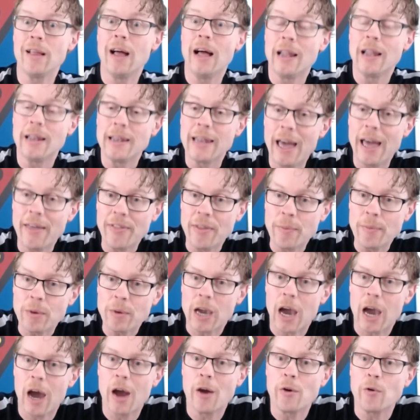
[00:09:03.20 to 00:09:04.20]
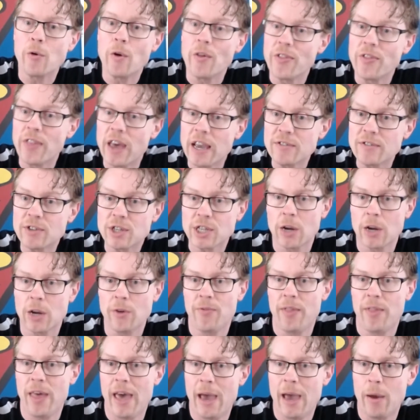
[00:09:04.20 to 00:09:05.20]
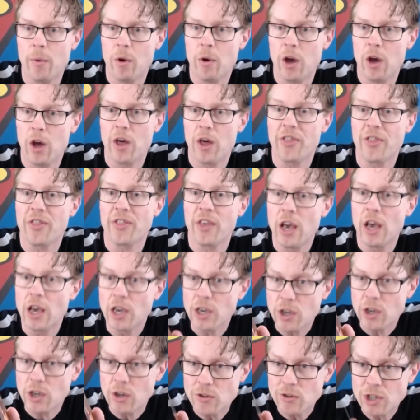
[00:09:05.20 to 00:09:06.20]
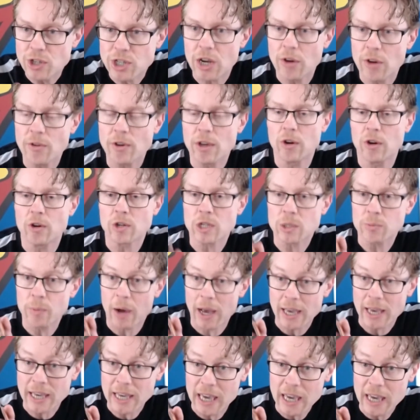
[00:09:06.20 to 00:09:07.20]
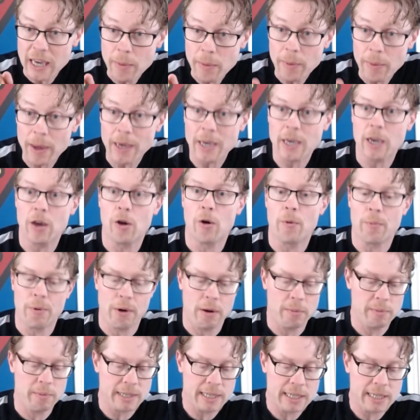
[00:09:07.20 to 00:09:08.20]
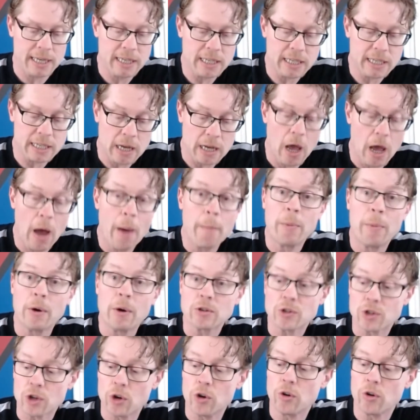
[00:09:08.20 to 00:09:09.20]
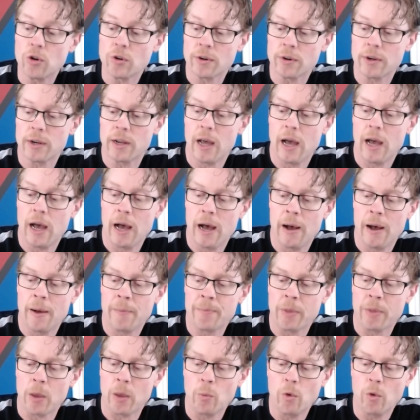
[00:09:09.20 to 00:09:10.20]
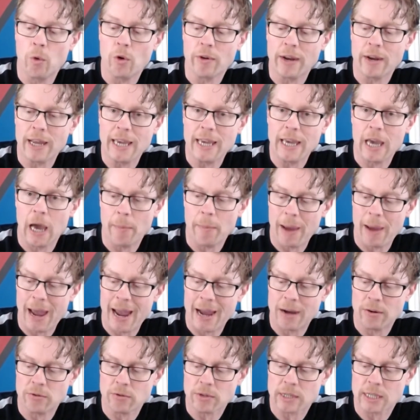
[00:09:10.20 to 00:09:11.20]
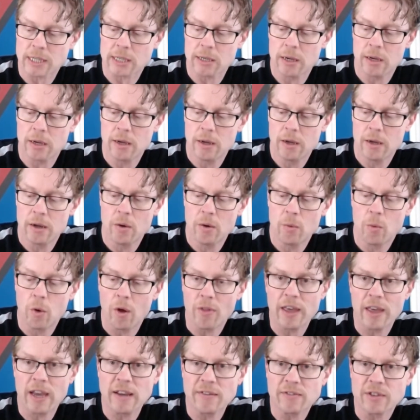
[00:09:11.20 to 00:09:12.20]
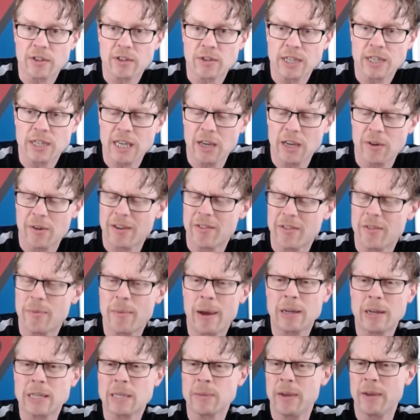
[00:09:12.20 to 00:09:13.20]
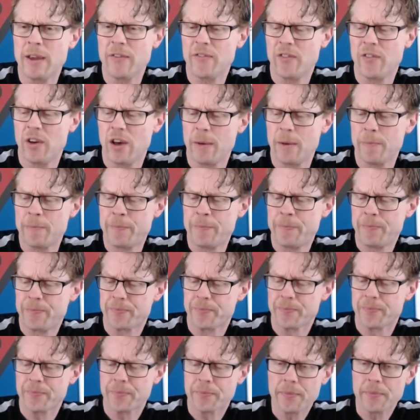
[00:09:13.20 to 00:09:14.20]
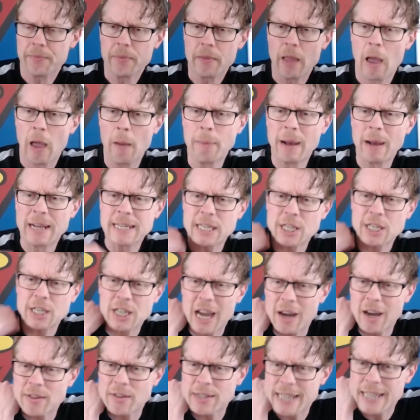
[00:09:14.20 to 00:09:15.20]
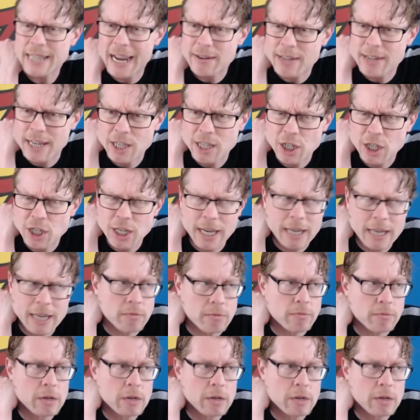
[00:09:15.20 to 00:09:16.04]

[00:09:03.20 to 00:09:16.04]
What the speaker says: let them go. They've shown their worth. You show yours by keeping your promises, but don't worry about what they've done to you. It reminds me of a passage out of the Tao Te Ching.